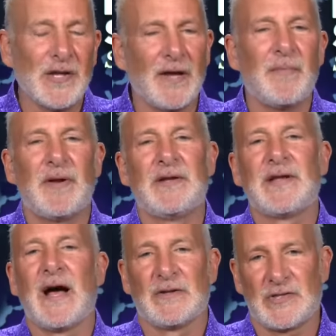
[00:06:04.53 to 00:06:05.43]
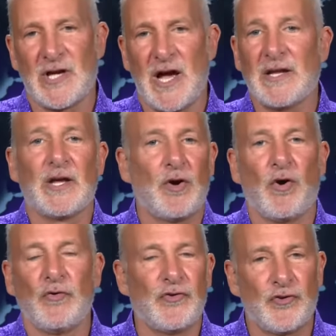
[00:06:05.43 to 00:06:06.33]
limited downside in
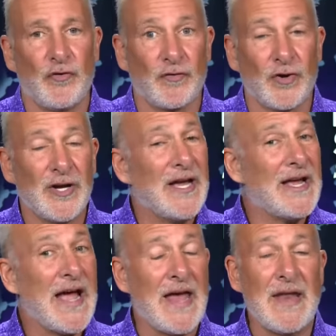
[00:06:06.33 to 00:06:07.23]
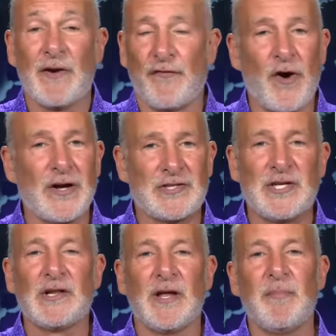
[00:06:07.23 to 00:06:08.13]
gold and silver, and therefore I
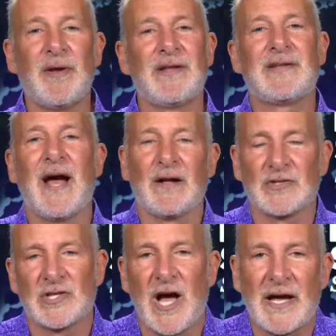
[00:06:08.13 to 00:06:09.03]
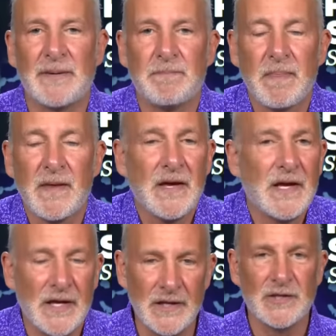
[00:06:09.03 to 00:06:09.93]
see limited downside
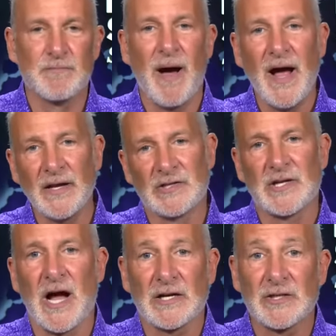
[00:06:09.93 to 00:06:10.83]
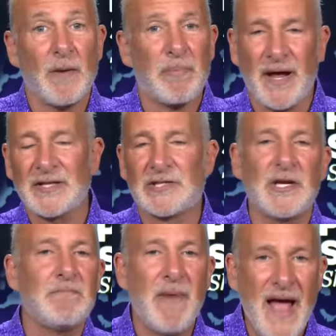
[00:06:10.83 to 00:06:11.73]
in these mining stocks, but I see
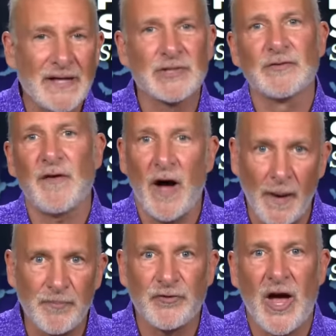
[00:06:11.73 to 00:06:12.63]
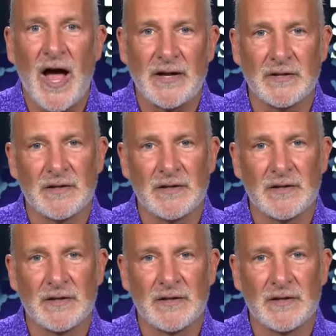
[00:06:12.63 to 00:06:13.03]
massive upside